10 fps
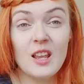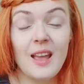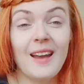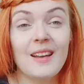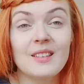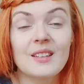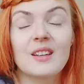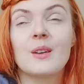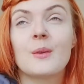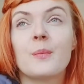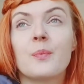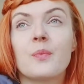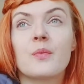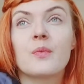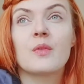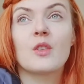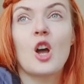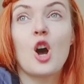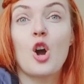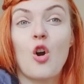had
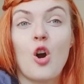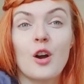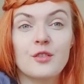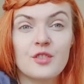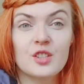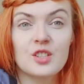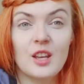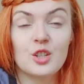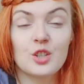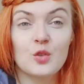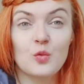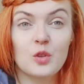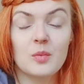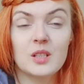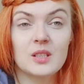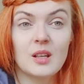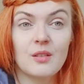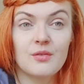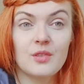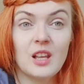a conversation with myself,
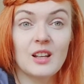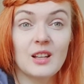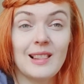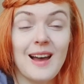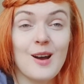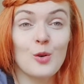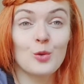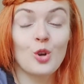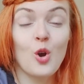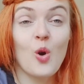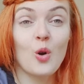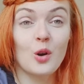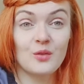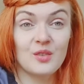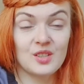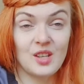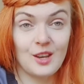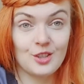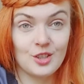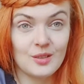like loud
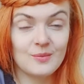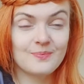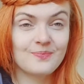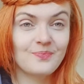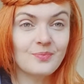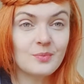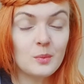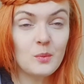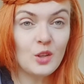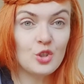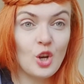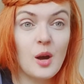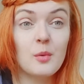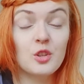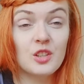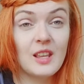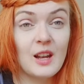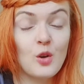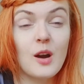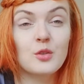conversation. So I'm gonna tell
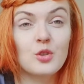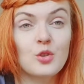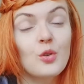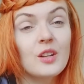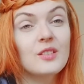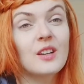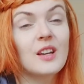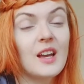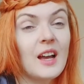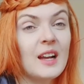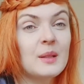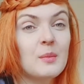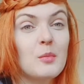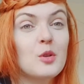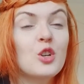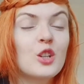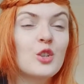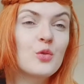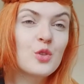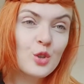you how to do it, and maybe you can
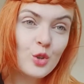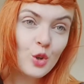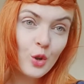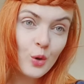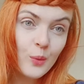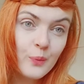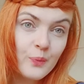use it too.